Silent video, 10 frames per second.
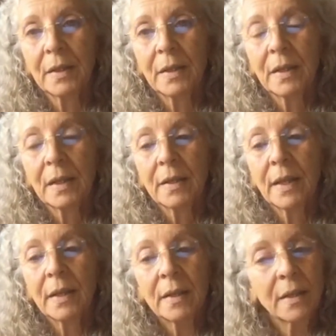
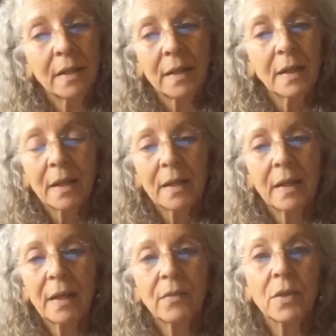then
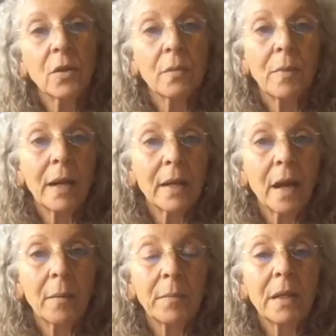even though it might
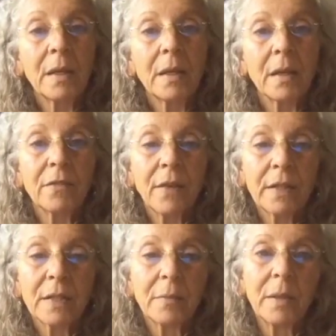not be
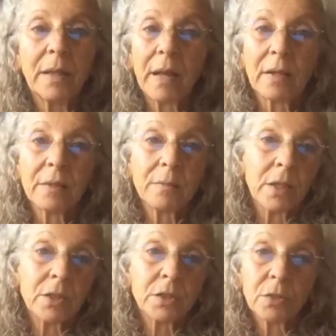affecting me that
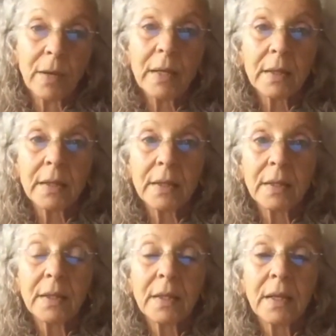much directly,
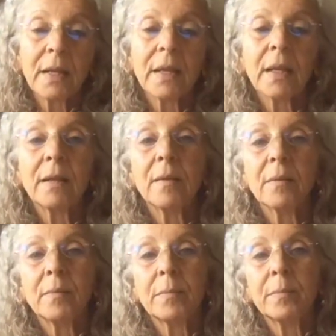
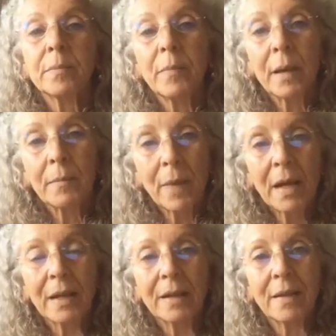then my
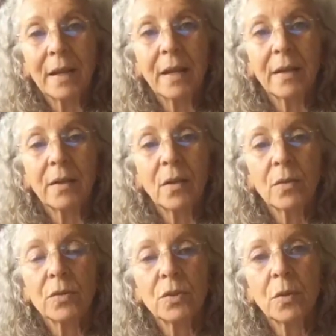mind then
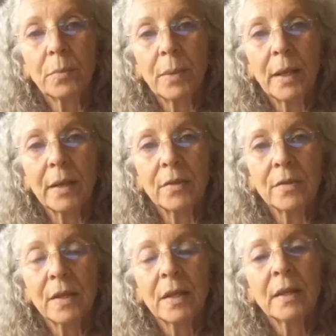goes to a place
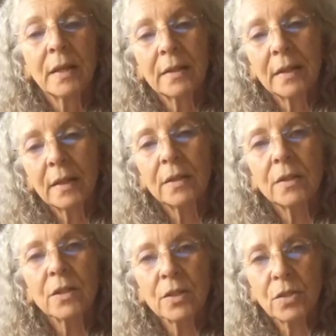that then
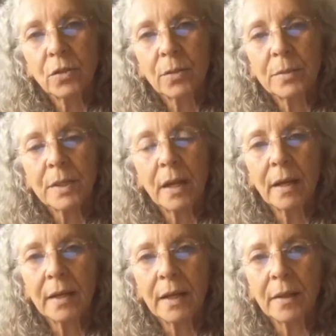disturbs Agni.